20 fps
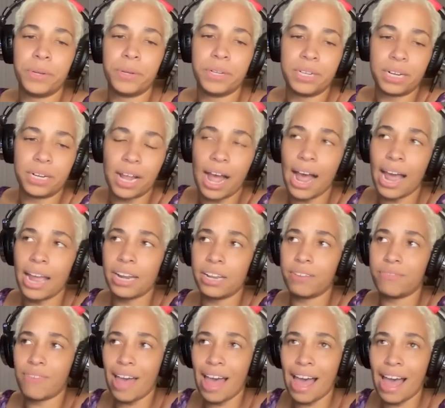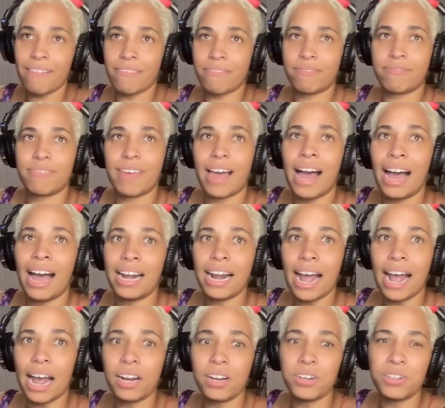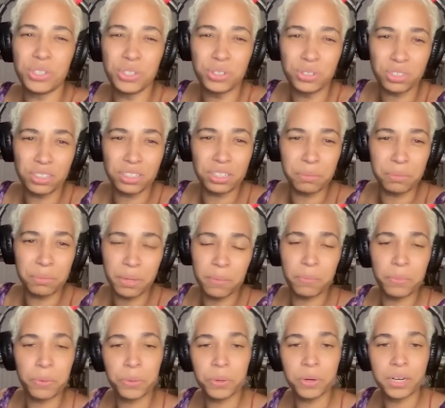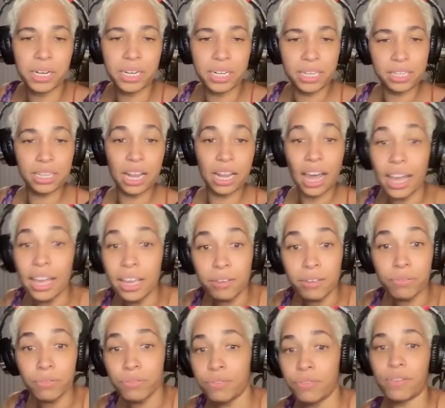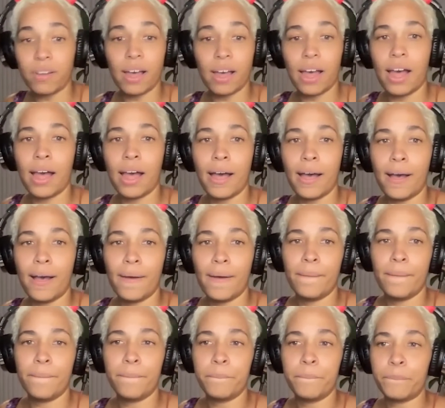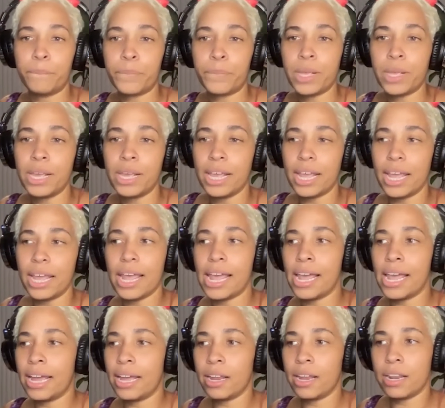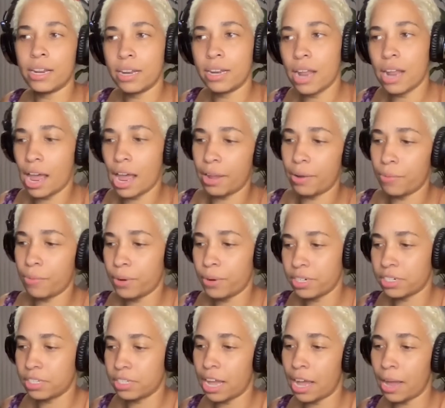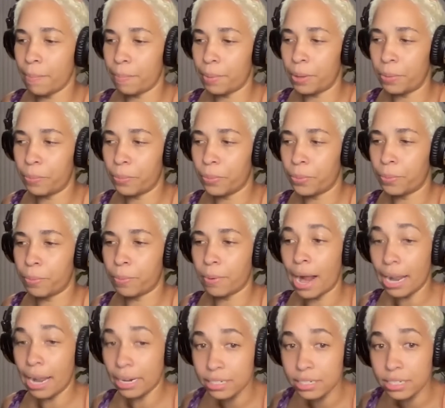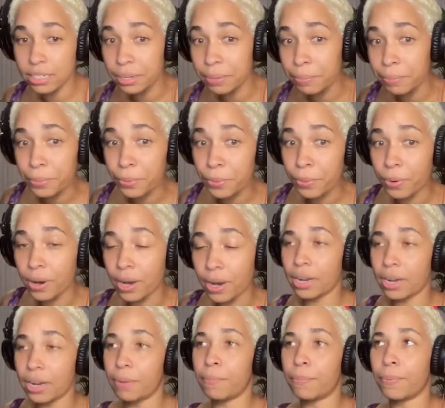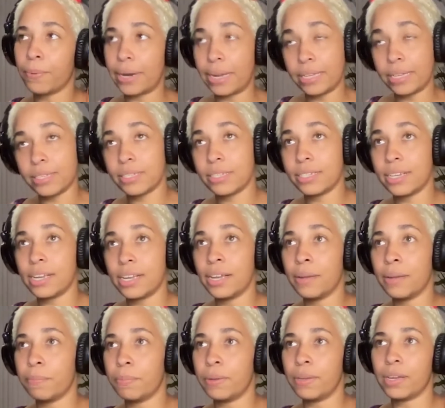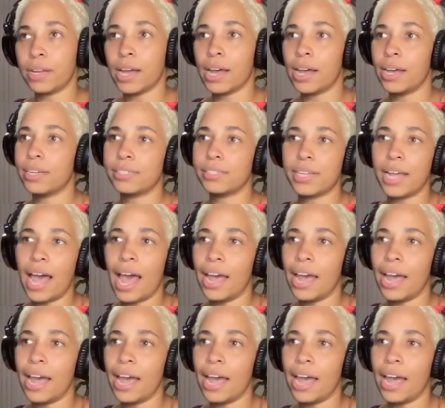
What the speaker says: would kind of have that attitude a little bit more in life. And I wish that people practice it more and embraced it, because